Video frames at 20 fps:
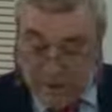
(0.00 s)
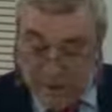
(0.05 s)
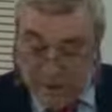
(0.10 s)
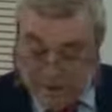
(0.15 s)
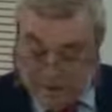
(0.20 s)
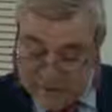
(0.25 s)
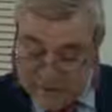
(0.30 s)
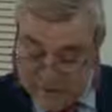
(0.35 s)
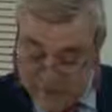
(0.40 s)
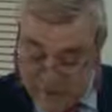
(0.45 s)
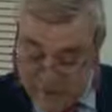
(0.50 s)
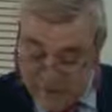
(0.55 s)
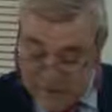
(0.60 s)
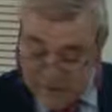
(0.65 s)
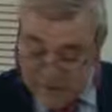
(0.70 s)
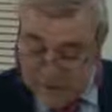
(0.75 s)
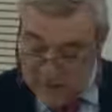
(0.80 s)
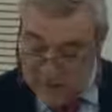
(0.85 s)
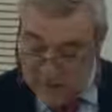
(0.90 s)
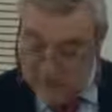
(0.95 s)

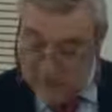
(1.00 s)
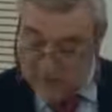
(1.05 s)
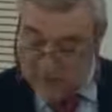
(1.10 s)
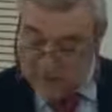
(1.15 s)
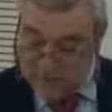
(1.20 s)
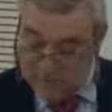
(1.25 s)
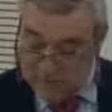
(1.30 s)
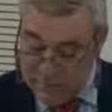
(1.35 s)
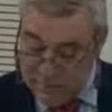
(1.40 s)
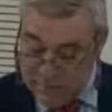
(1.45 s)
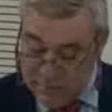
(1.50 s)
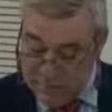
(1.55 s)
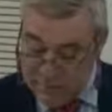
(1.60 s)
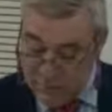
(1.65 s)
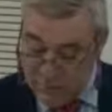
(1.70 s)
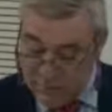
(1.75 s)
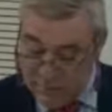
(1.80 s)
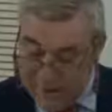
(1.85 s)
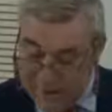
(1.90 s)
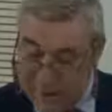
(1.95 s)
MTV has made a
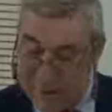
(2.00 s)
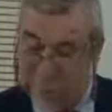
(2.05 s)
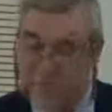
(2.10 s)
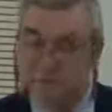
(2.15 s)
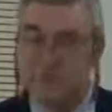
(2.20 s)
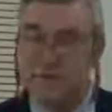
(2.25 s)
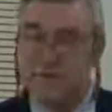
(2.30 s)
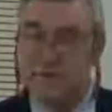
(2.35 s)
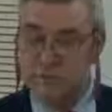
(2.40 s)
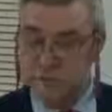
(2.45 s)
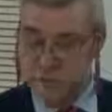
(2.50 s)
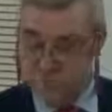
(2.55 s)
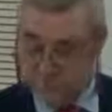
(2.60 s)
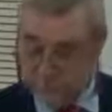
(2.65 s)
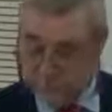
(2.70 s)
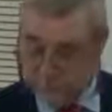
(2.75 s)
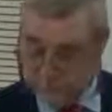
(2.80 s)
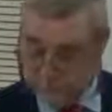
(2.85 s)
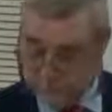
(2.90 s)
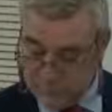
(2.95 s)
comparison
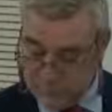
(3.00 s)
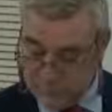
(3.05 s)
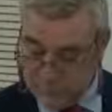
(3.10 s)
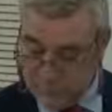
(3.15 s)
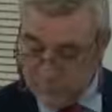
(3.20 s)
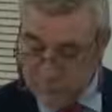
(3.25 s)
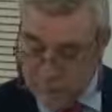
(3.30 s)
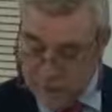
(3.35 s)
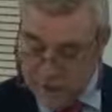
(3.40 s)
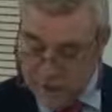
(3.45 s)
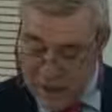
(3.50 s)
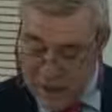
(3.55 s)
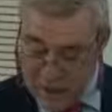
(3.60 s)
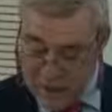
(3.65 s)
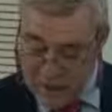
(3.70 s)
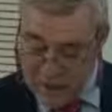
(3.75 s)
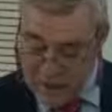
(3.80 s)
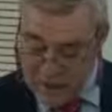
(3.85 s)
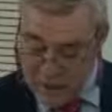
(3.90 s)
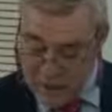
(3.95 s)
with
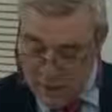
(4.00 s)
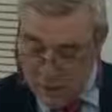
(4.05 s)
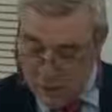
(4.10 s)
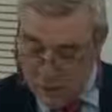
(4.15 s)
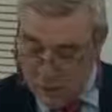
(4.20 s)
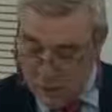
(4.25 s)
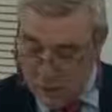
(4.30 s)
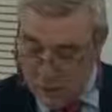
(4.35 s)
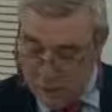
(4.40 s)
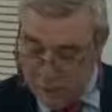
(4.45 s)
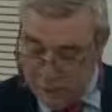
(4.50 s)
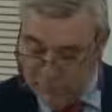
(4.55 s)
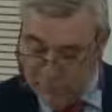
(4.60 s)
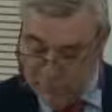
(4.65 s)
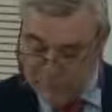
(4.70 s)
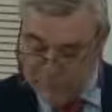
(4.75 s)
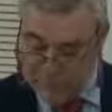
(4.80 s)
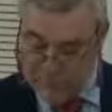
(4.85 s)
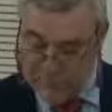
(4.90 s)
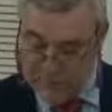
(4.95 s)
other of
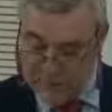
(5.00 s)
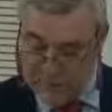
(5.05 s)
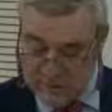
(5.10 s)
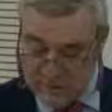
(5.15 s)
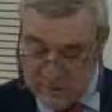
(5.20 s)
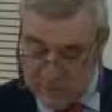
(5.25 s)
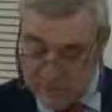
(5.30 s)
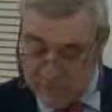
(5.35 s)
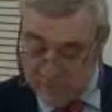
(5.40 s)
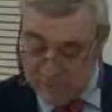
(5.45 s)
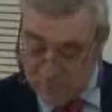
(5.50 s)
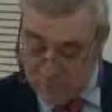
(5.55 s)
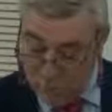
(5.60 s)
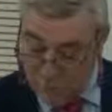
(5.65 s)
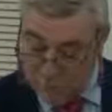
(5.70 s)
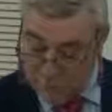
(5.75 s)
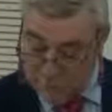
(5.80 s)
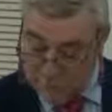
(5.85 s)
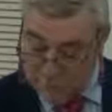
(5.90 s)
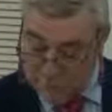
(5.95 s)
its
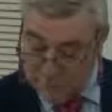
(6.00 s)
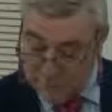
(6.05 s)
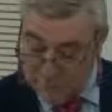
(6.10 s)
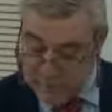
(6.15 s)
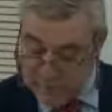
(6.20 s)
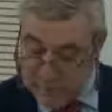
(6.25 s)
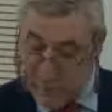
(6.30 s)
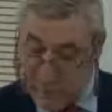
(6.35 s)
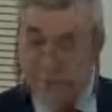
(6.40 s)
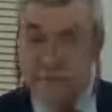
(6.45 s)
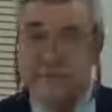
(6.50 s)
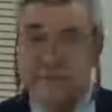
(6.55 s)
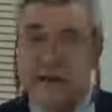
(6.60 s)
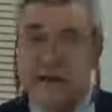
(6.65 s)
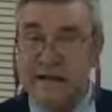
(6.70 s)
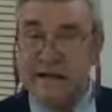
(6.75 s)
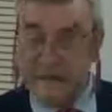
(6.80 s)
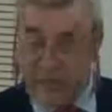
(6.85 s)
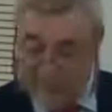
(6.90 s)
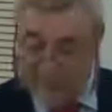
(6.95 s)
programs
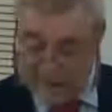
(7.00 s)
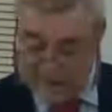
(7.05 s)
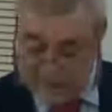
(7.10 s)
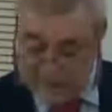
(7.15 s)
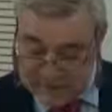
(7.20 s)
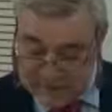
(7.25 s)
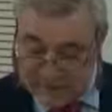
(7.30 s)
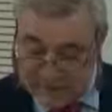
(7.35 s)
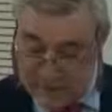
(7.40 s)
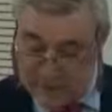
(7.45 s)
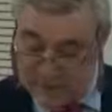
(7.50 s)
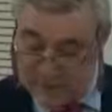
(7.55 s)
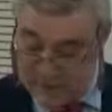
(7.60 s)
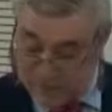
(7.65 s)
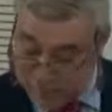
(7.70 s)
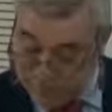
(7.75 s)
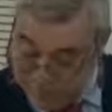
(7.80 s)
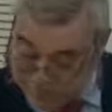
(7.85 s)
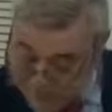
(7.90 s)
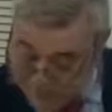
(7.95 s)
dedicated
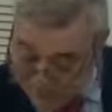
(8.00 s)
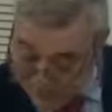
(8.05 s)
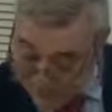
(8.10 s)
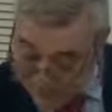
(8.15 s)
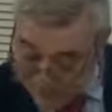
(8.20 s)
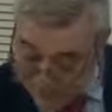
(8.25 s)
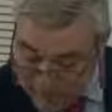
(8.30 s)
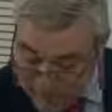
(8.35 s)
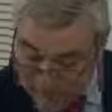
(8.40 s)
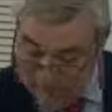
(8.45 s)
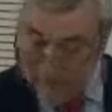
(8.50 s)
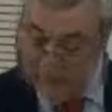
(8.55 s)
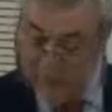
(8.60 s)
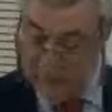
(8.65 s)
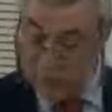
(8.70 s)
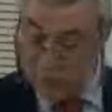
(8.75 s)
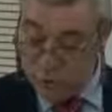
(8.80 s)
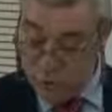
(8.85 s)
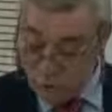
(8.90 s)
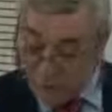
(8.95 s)
specifically
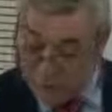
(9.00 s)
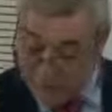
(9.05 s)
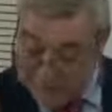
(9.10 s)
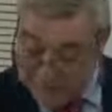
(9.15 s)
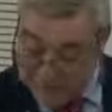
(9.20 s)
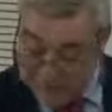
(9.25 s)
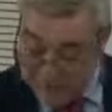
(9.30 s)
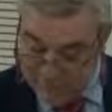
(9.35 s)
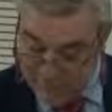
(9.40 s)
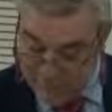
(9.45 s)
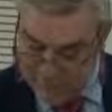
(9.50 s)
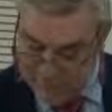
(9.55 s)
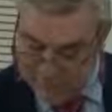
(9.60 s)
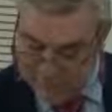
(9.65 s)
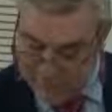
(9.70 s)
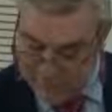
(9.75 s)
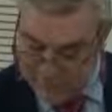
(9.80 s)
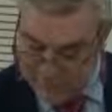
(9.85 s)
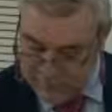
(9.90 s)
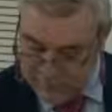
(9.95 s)
to
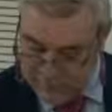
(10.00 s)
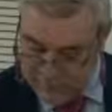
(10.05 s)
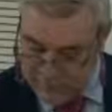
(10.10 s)
festivals.